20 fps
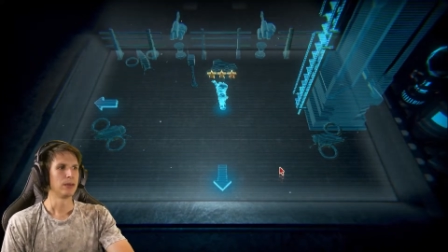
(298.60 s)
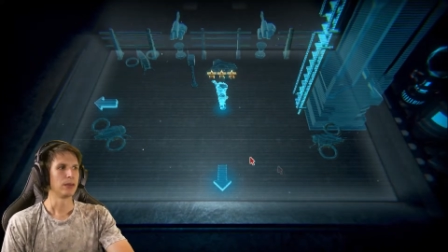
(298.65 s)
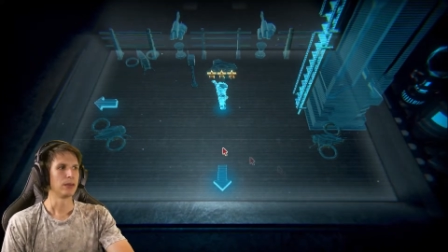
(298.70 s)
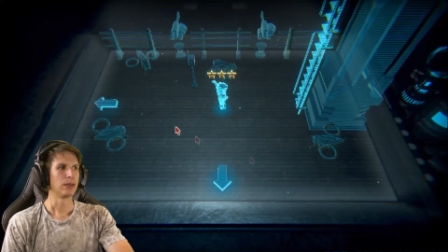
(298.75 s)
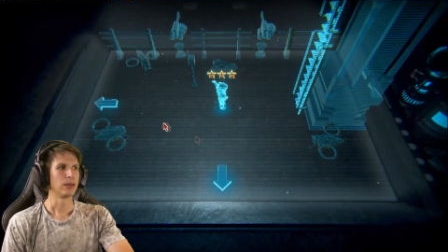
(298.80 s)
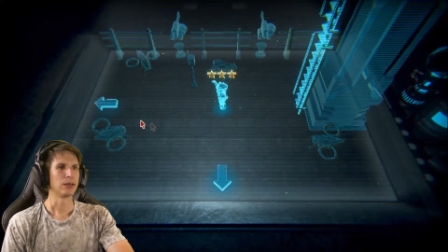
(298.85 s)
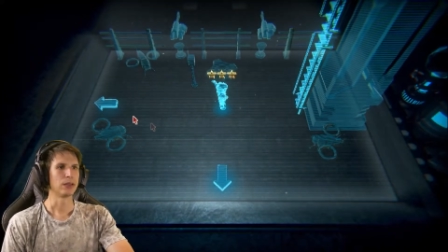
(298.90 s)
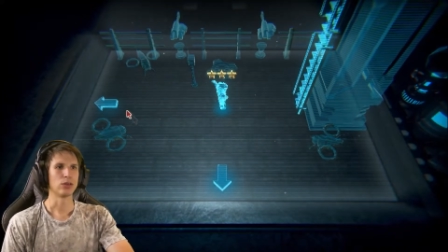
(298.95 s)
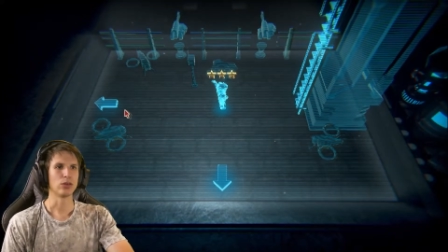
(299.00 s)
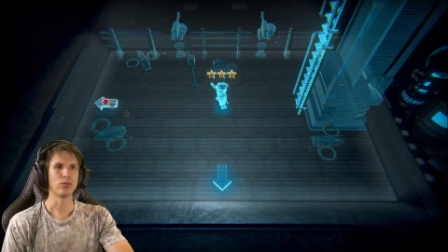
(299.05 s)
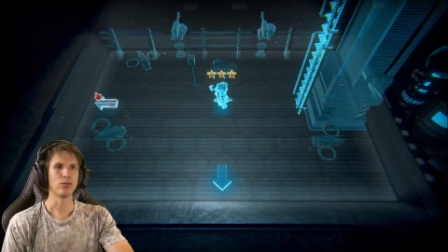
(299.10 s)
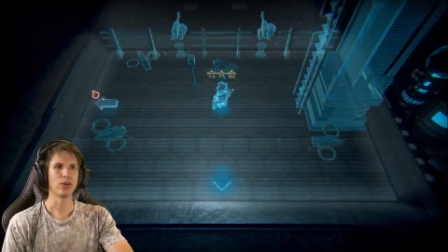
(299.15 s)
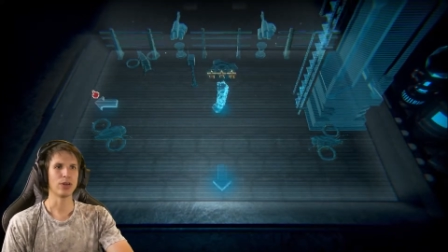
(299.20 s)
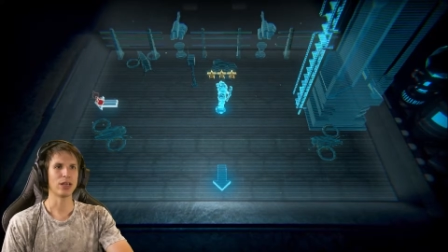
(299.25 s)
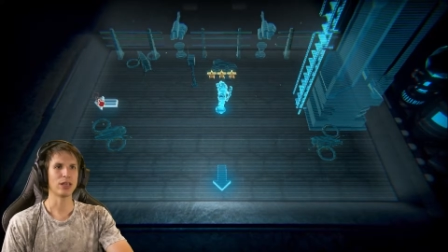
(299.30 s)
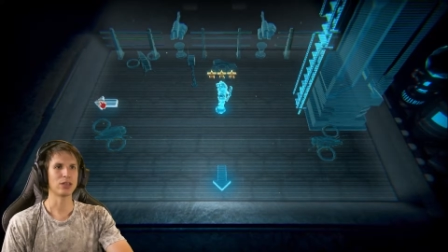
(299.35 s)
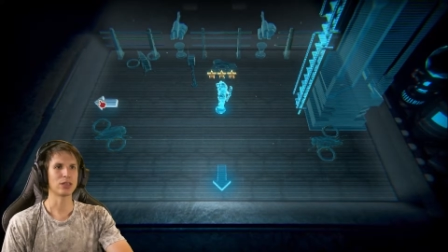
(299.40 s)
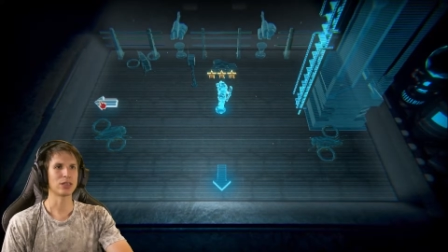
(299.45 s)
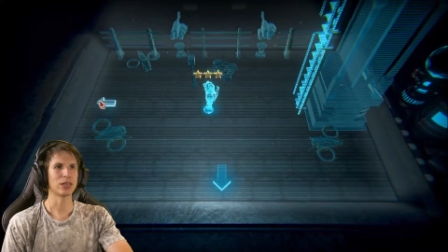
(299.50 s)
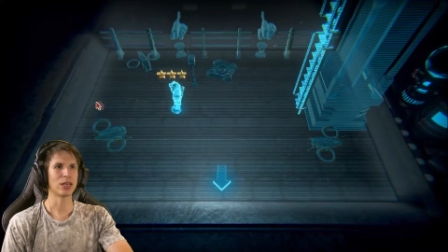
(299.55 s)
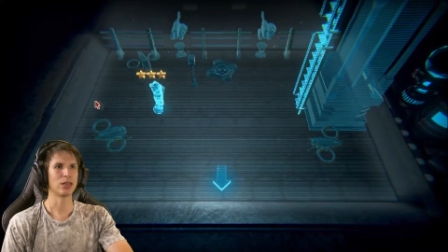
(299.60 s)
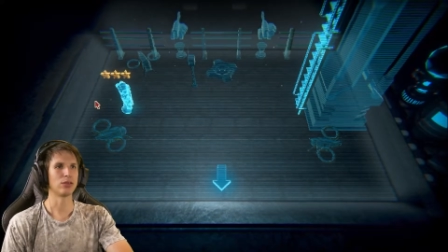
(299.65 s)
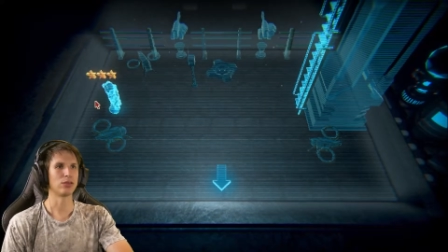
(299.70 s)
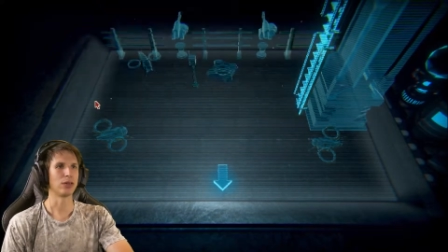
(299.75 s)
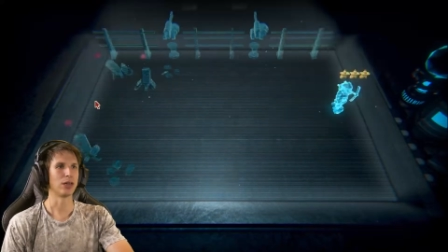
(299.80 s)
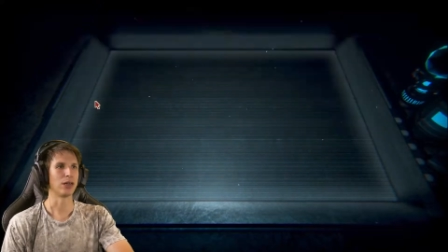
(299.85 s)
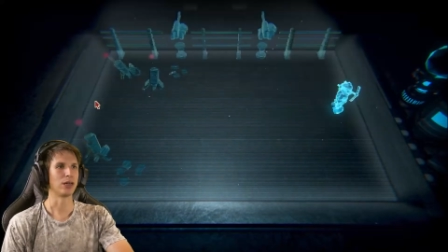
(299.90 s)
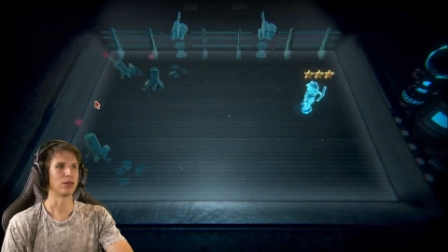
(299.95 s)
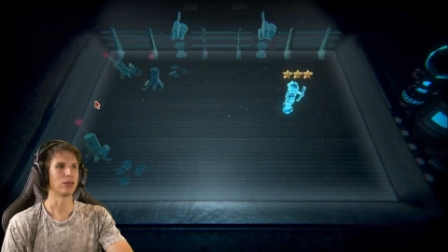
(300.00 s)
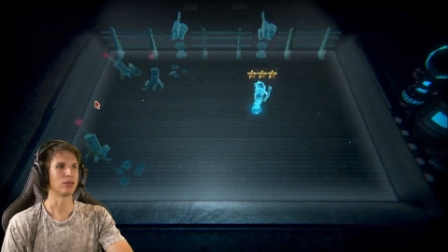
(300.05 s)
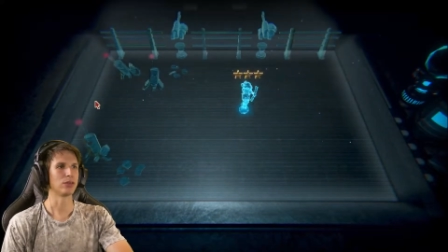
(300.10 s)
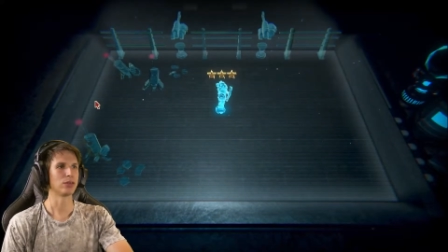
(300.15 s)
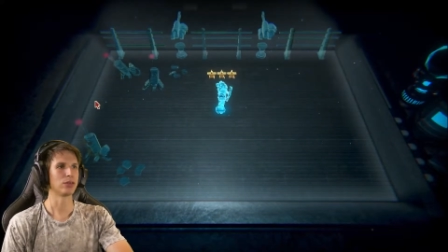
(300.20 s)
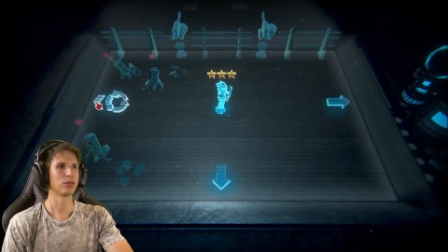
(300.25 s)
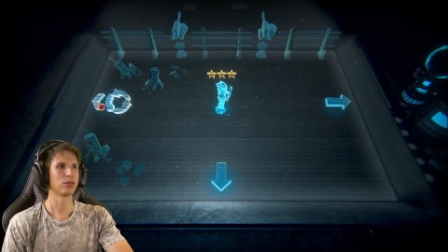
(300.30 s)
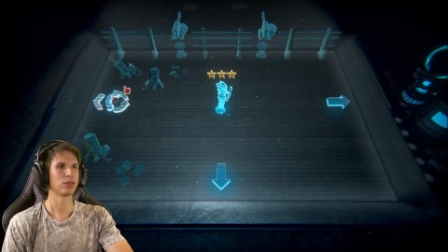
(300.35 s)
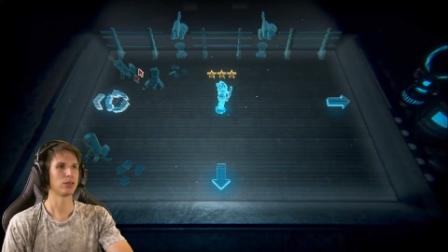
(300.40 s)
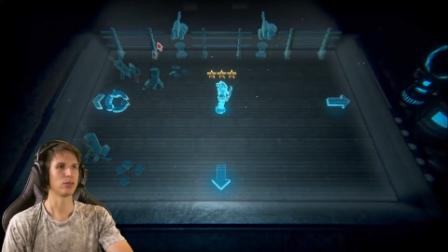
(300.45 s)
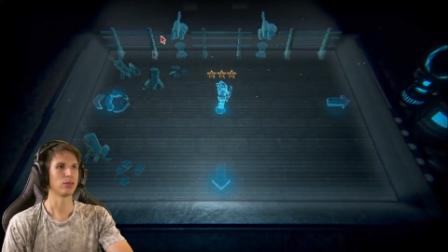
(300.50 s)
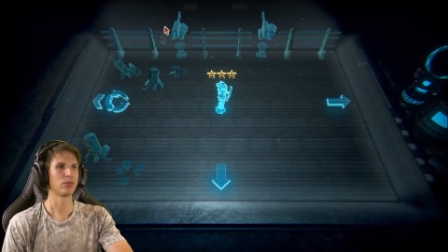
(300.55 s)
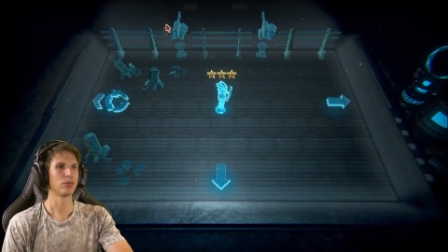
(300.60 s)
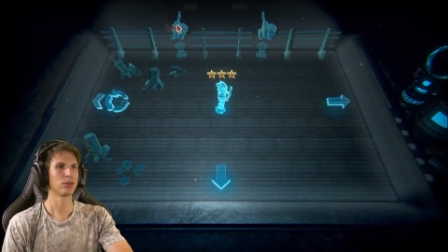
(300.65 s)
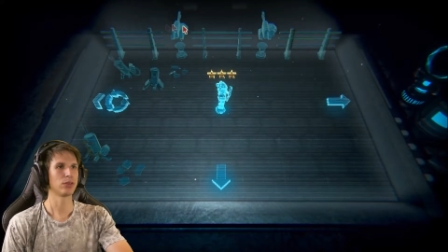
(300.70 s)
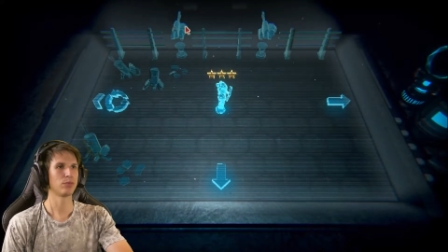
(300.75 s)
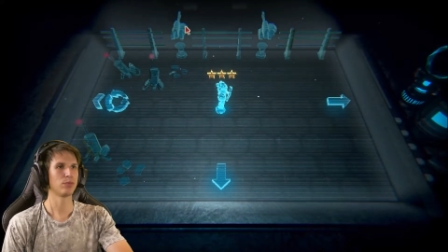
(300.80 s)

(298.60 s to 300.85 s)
Uh, don't forget to scan around. Always